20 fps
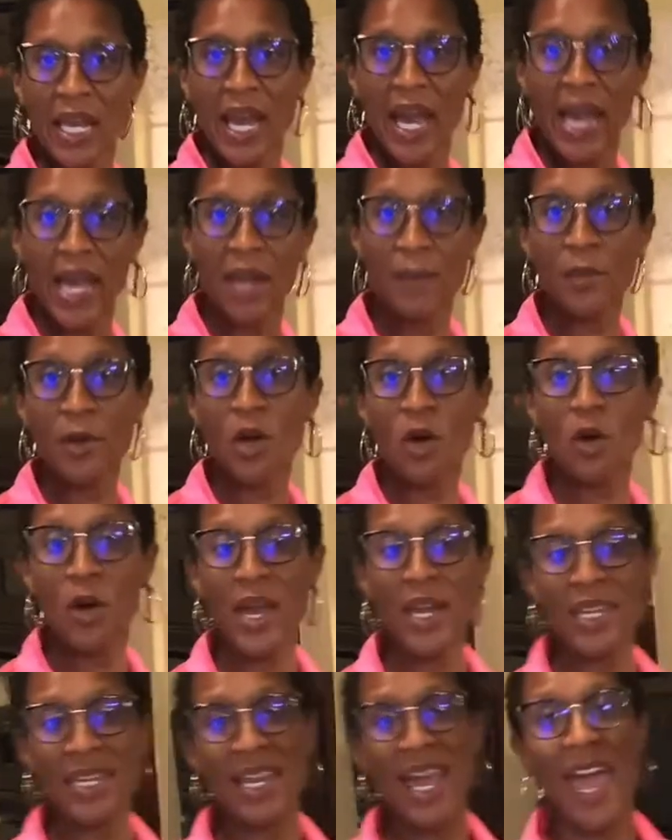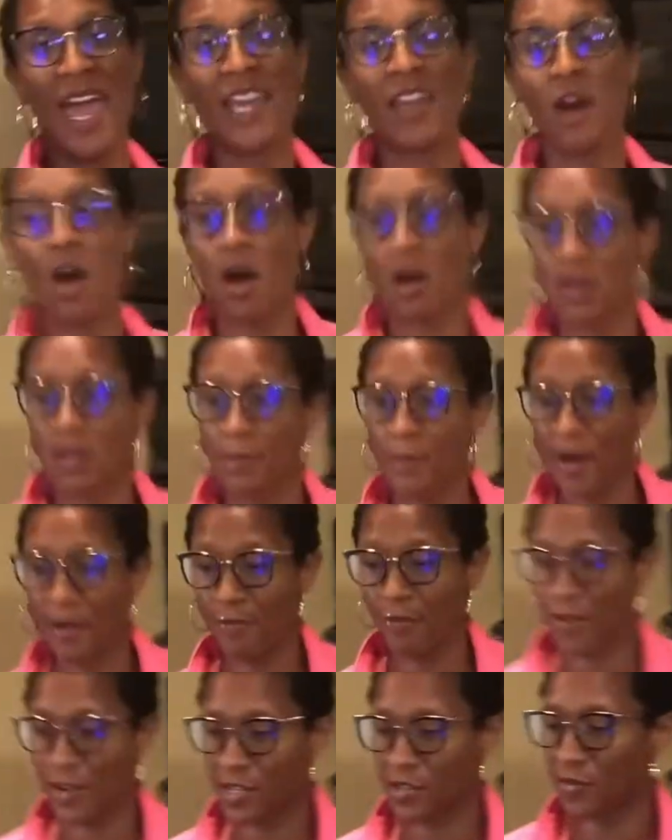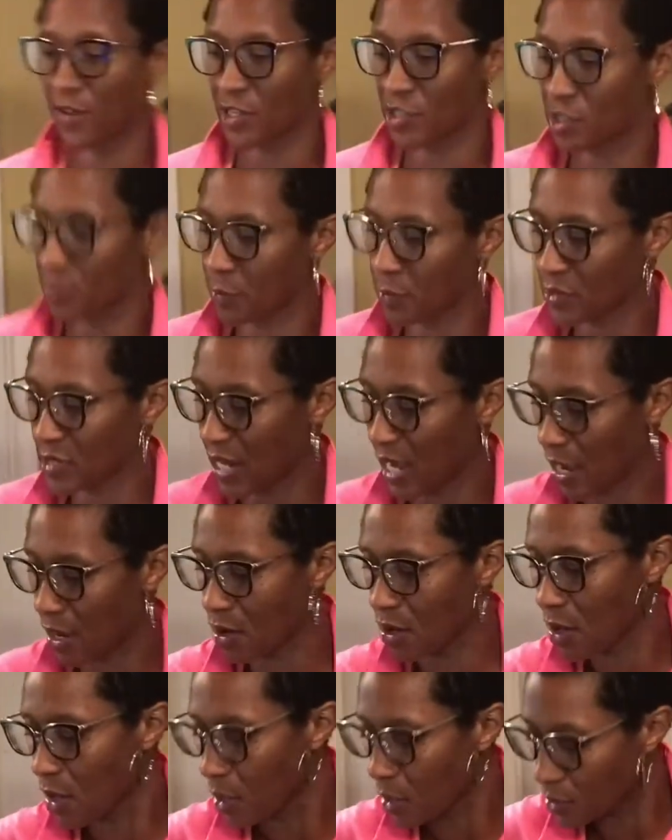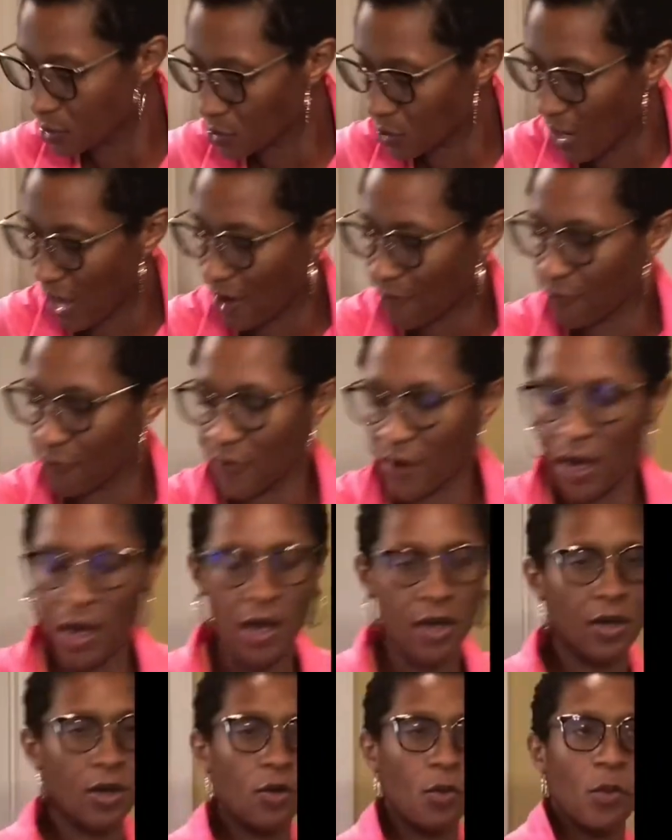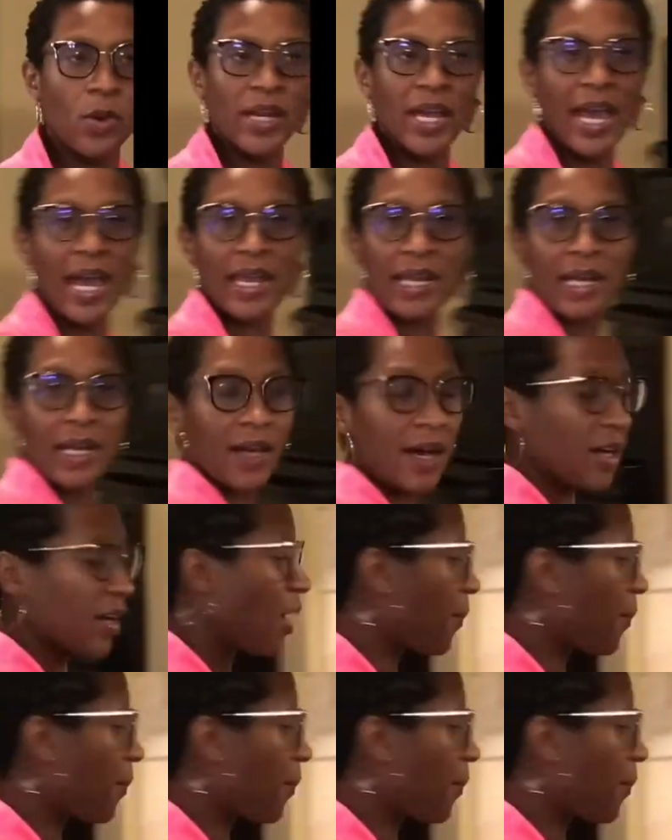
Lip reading: and I'm gonna go ahead and add all of my fresh vegetables now. So I've went ahead and cut up